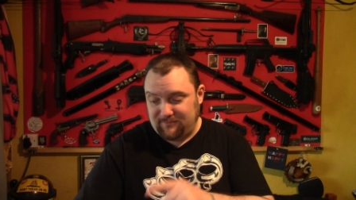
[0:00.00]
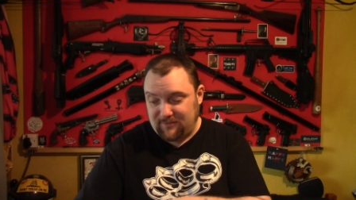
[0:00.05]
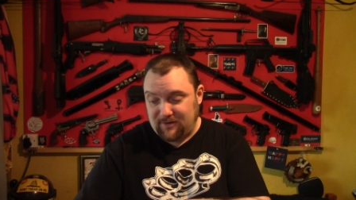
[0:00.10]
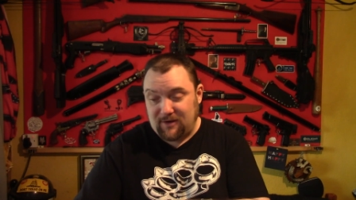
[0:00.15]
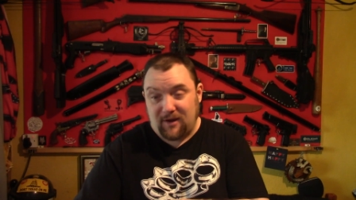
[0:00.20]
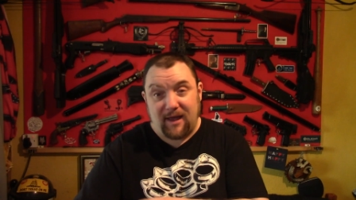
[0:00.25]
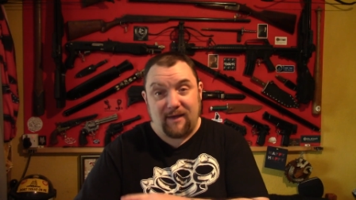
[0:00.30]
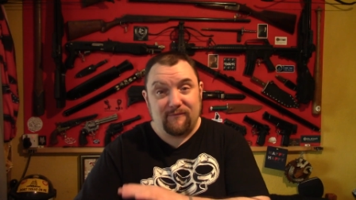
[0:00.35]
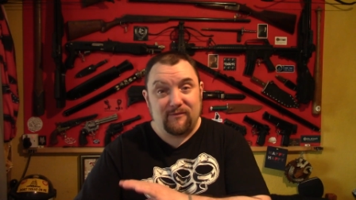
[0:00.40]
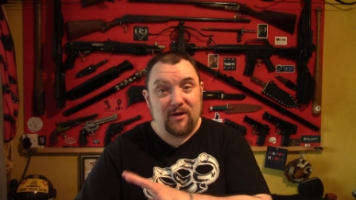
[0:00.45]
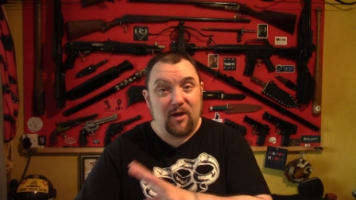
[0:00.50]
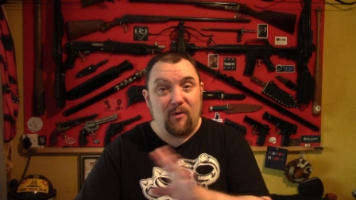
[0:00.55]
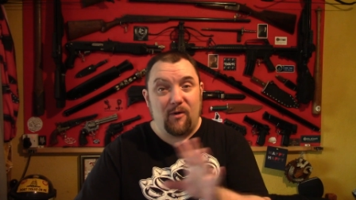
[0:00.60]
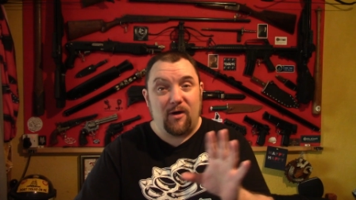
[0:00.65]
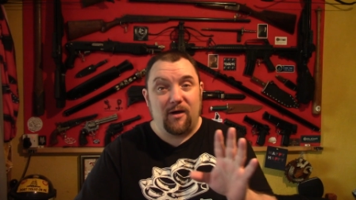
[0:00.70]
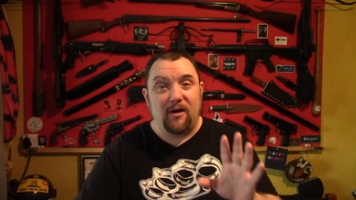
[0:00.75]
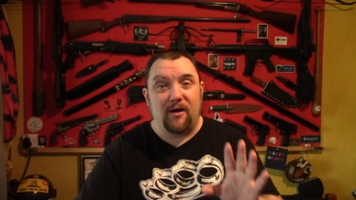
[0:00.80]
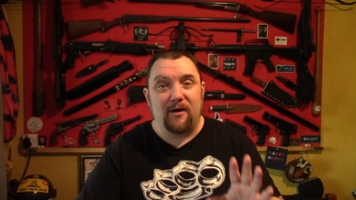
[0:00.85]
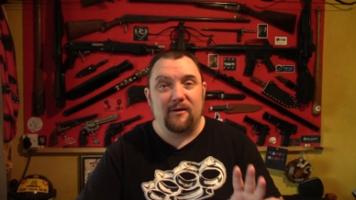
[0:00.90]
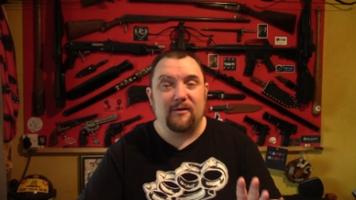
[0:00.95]
I have no,
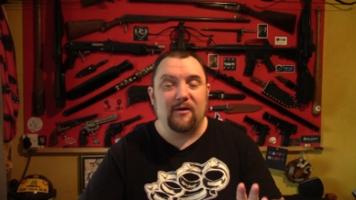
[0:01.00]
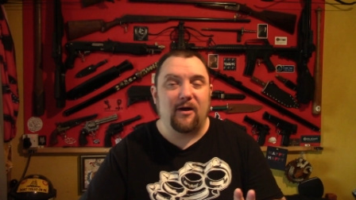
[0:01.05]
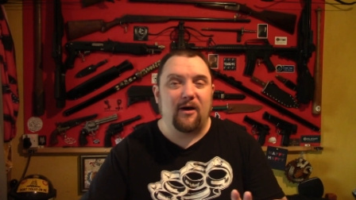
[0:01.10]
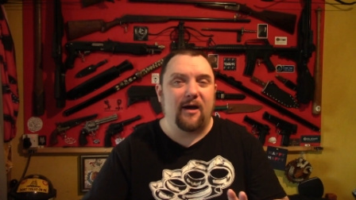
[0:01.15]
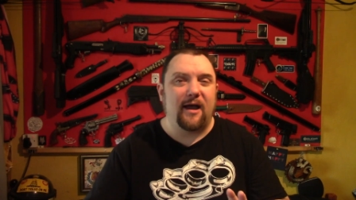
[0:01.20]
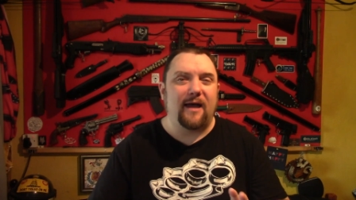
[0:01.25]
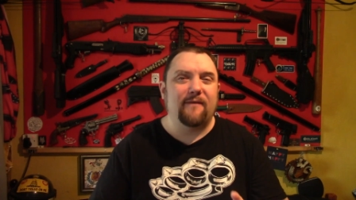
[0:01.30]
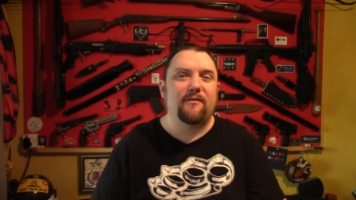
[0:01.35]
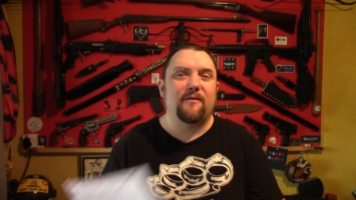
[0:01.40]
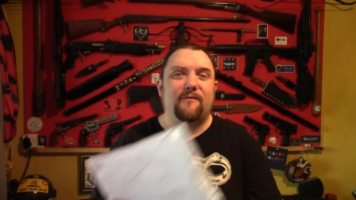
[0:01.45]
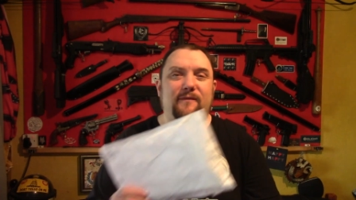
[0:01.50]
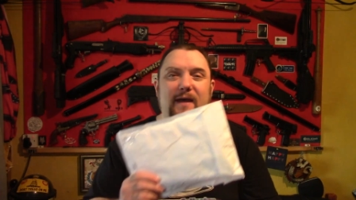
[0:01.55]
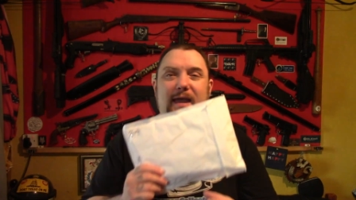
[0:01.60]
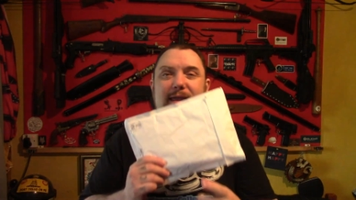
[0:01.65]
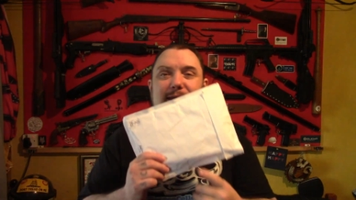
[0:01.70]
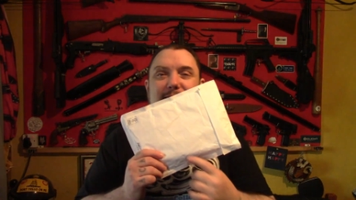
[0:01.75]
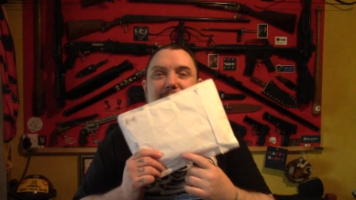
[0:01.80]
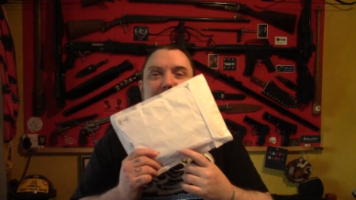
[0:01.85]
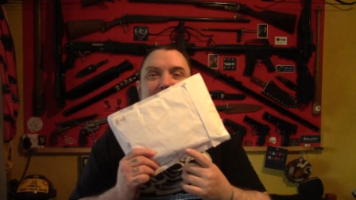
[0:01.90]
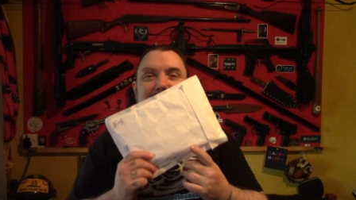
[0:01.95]
I, I have a
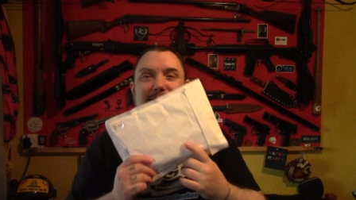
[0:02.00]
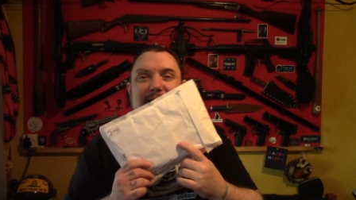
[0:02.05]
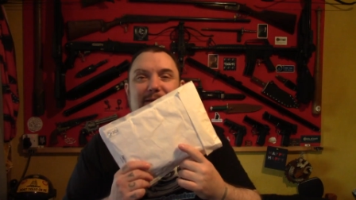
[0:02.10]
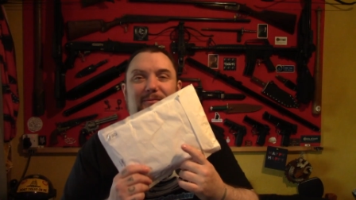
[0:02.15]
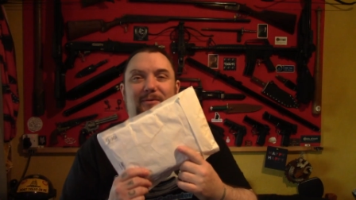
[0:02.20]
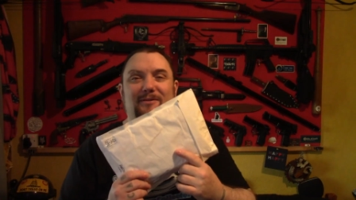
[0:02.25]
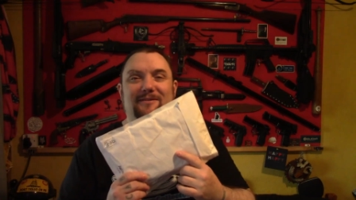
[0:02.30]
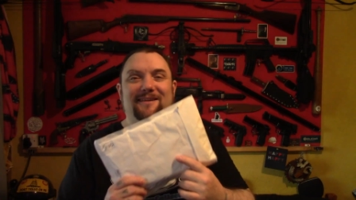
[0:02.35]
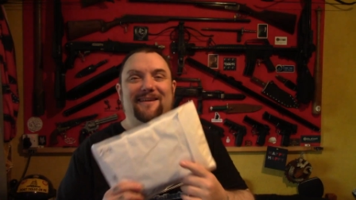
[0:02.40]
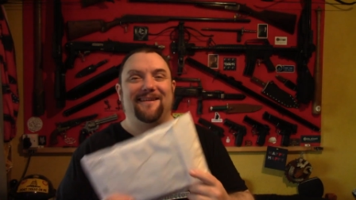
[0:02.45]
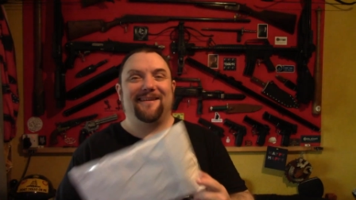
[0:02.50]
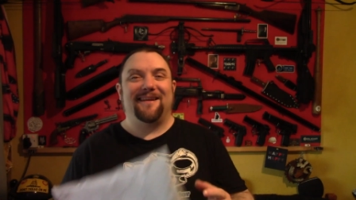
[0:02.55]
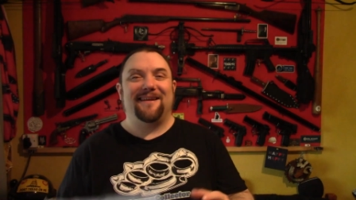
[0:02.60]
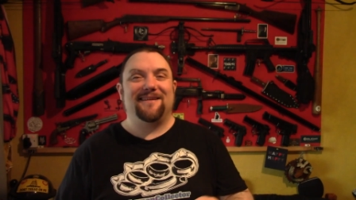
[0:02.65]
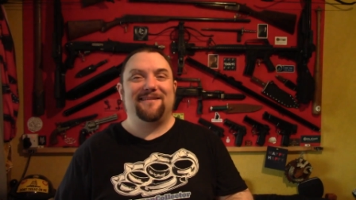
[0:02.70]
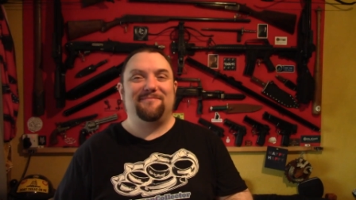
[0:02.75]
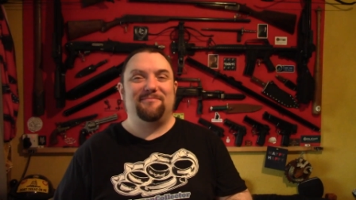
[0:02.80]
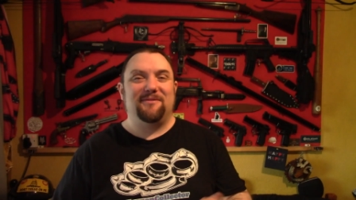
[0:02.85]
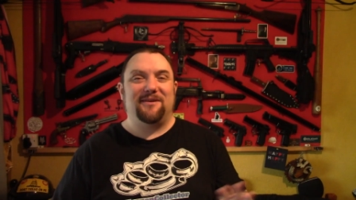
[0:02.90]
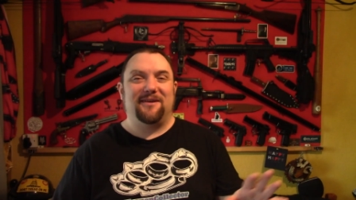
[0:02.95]
vague idea what's in
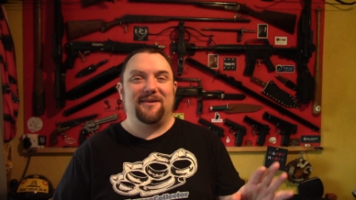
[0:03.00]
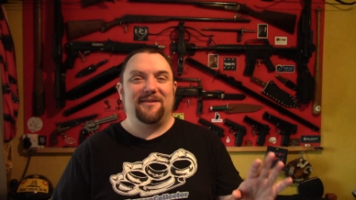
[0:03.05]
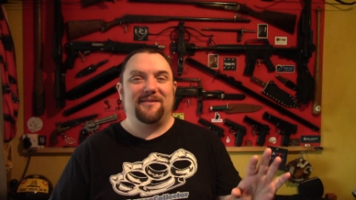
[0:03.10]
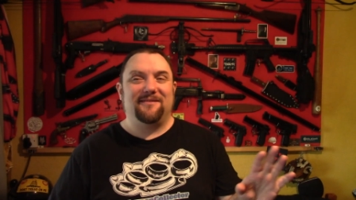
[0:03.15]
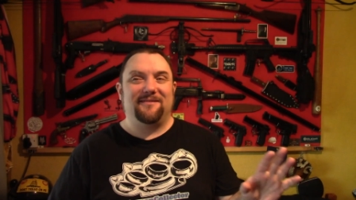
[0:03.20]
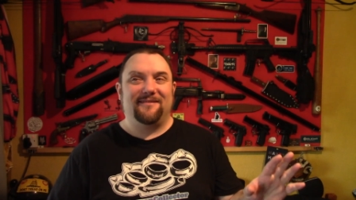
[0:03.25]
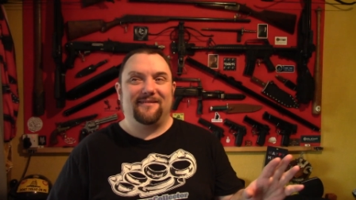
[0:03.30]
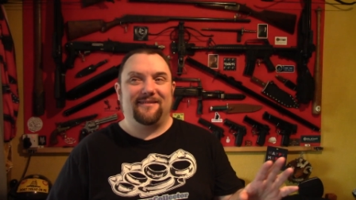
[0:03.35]
this, but